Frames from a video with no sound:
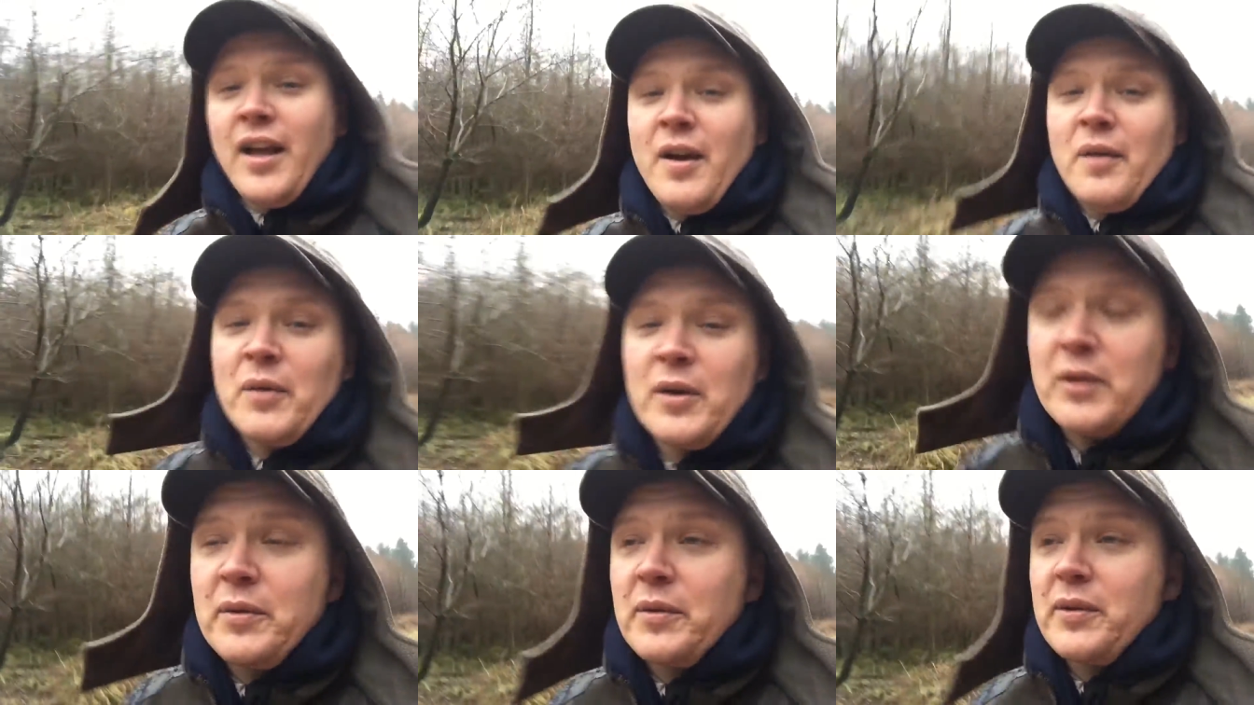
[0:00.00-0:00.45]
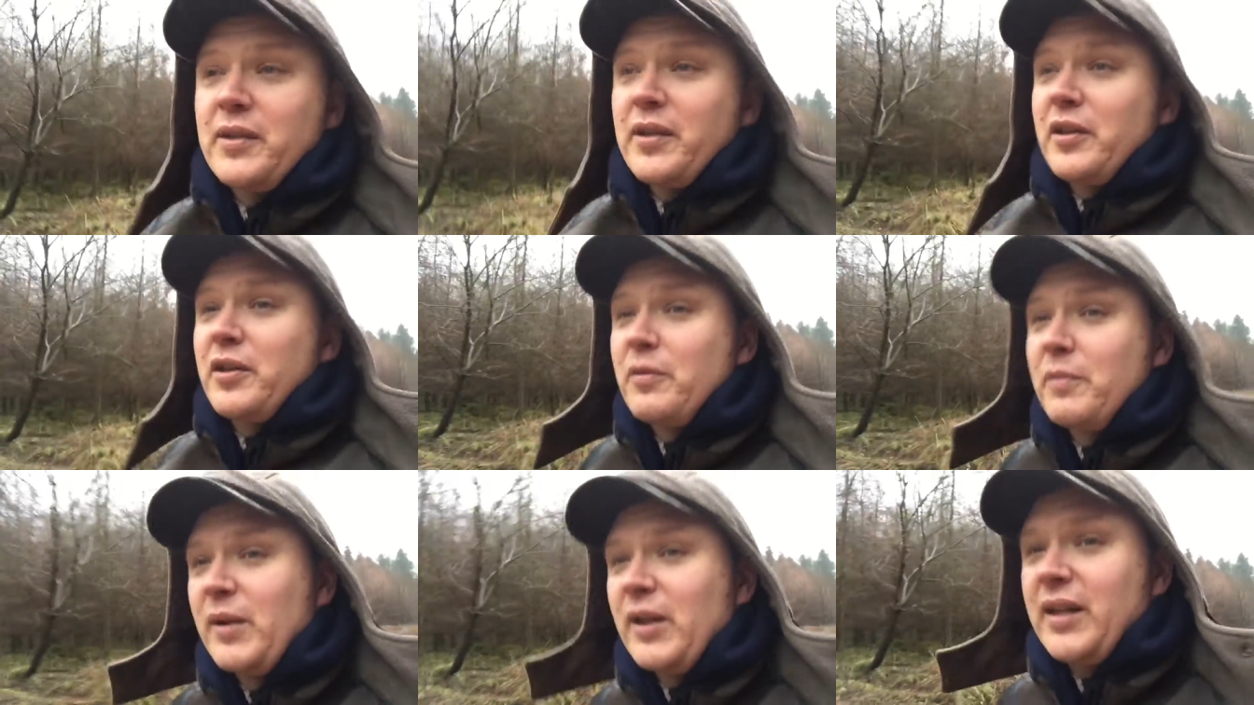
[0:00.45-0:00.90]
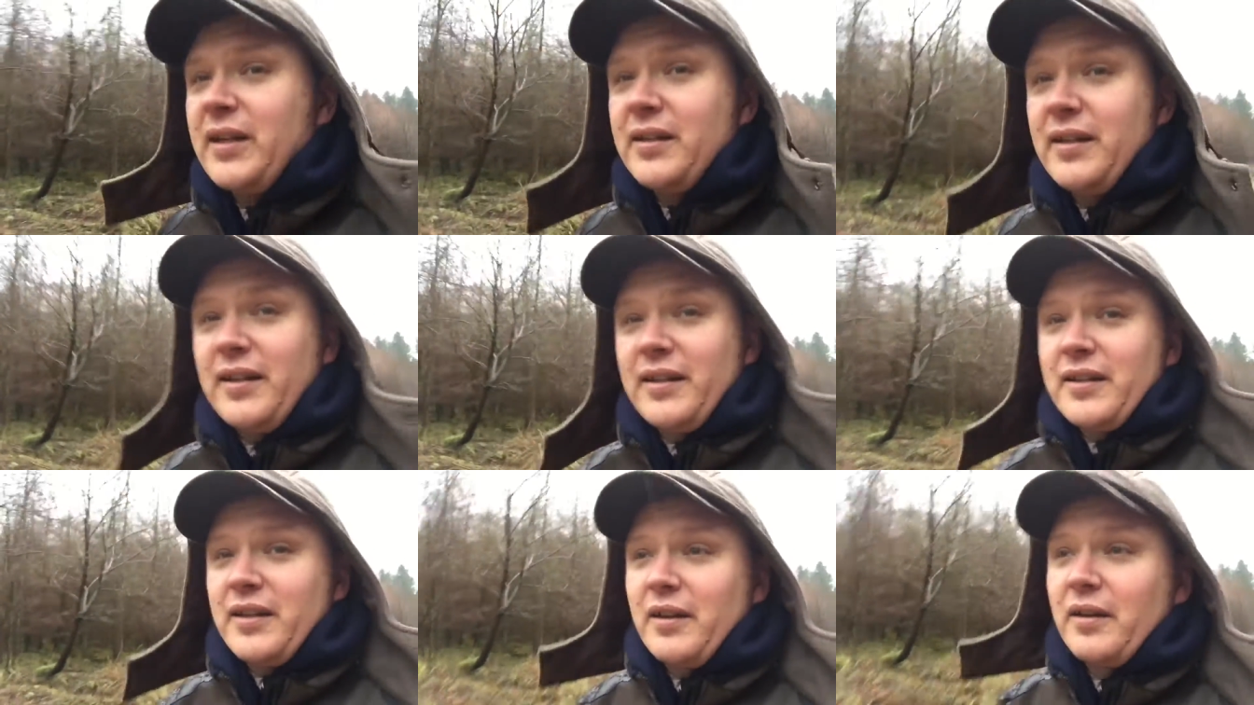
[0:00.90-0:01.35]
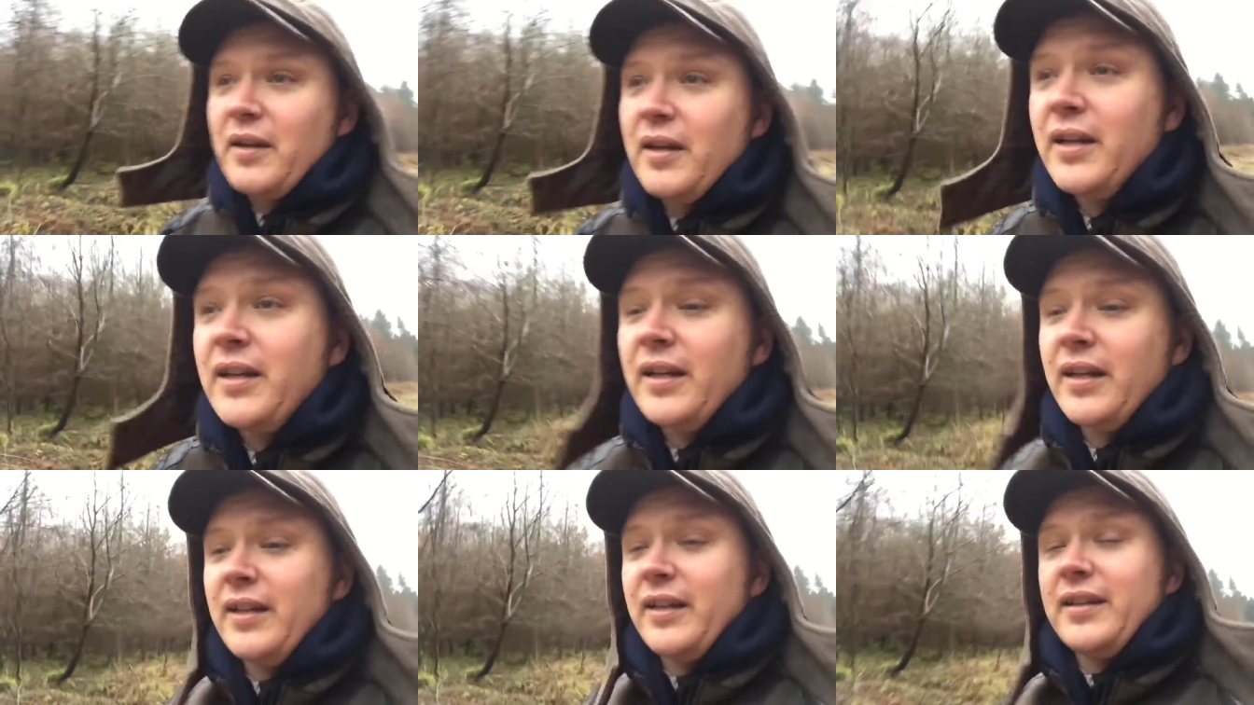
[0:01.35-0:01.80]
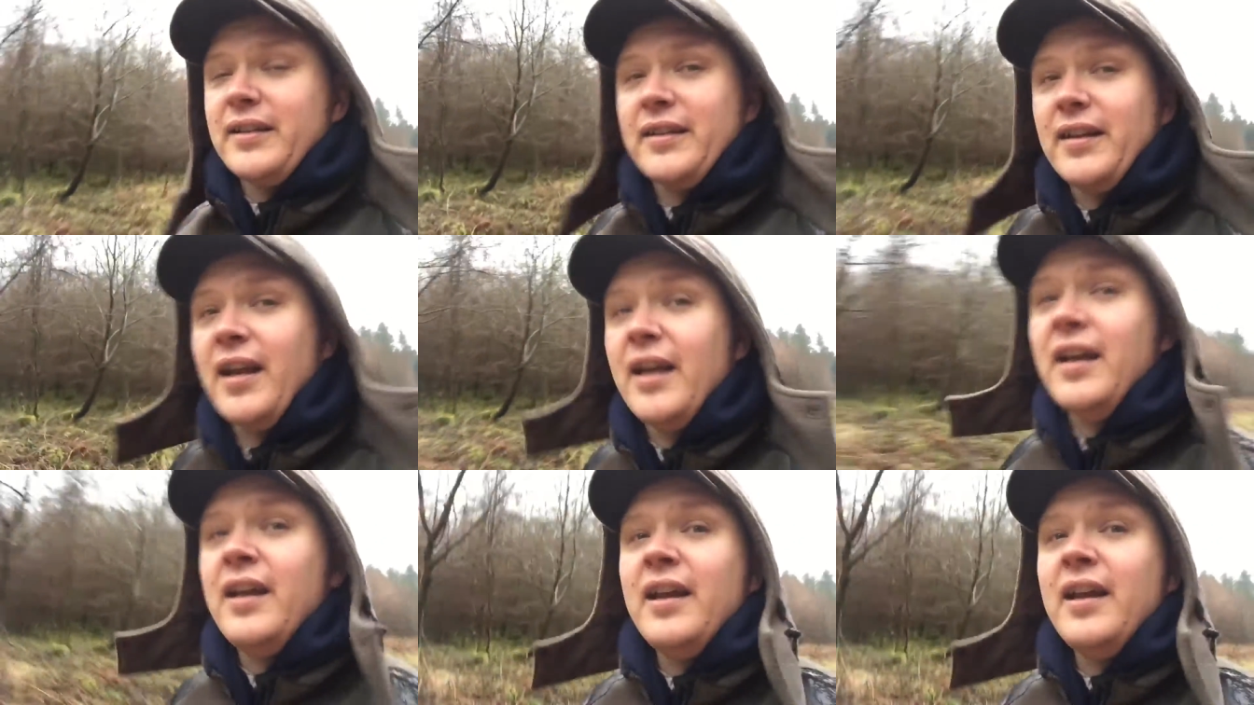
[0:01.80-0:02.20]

which ones I should be listening to because